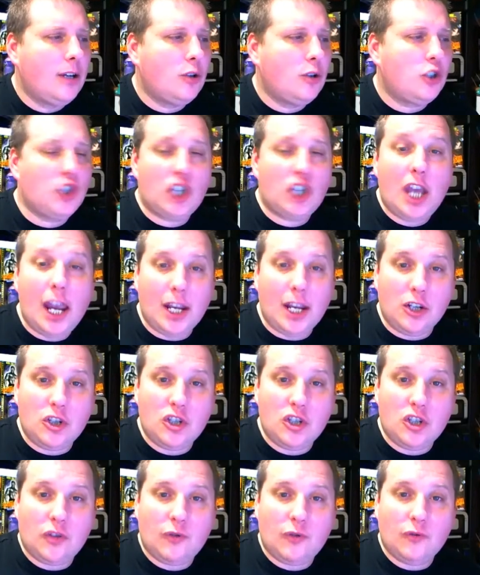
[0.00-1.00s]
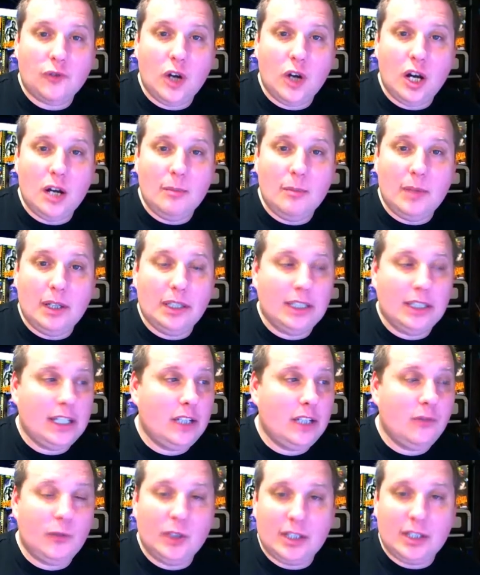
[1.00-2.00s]
changed from a
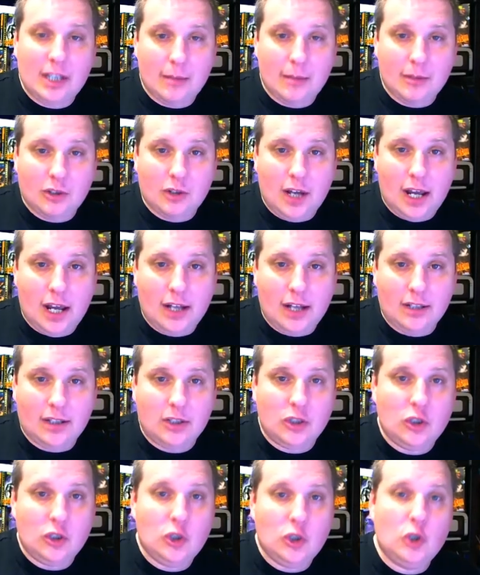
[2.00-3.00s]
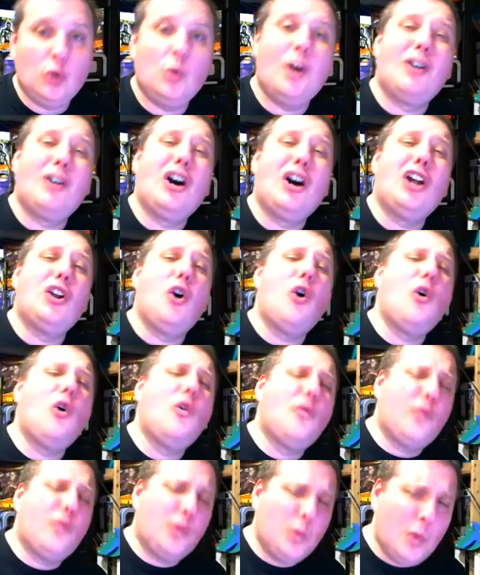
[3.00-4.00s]
lead for the Democrat to a, uh, an
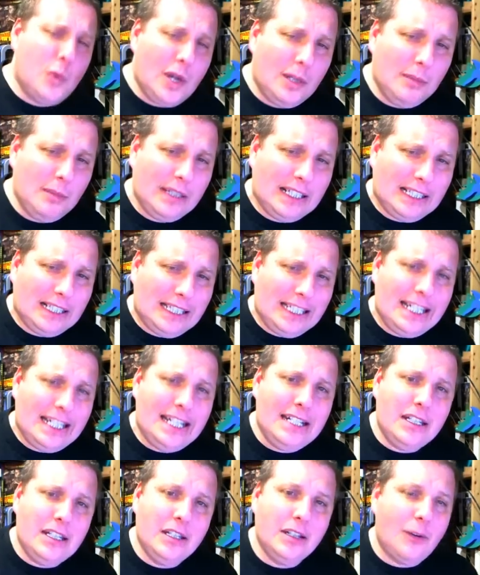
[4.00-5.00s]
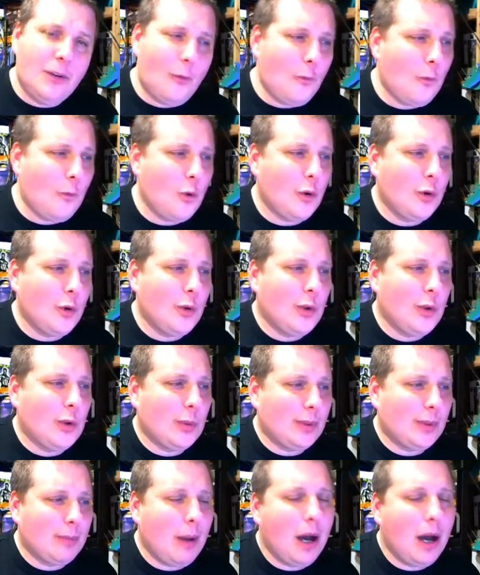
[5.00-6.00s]
overwhelming lead for the
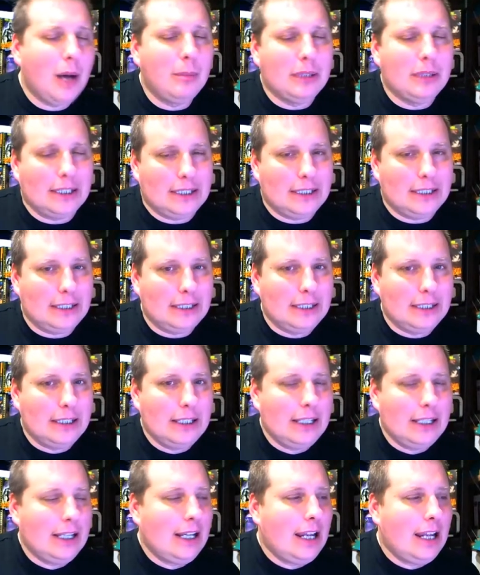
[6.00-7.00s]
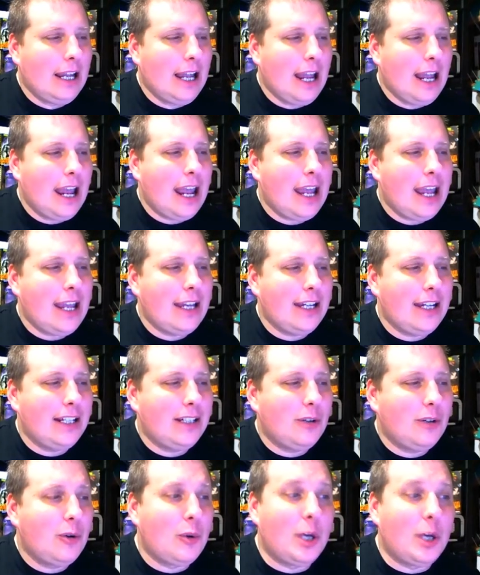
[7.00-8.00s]
Republican.
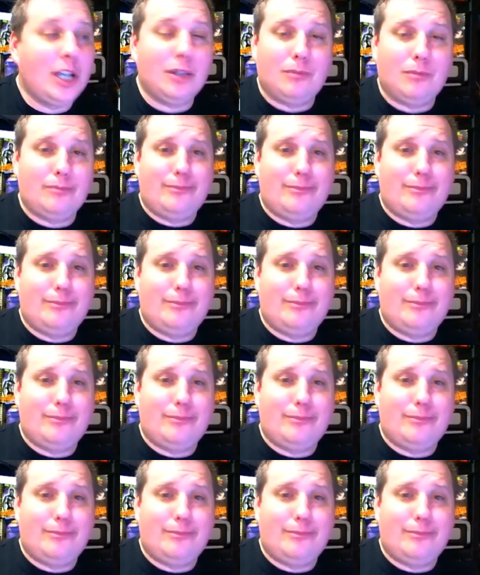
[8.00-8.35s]
And, oh, well,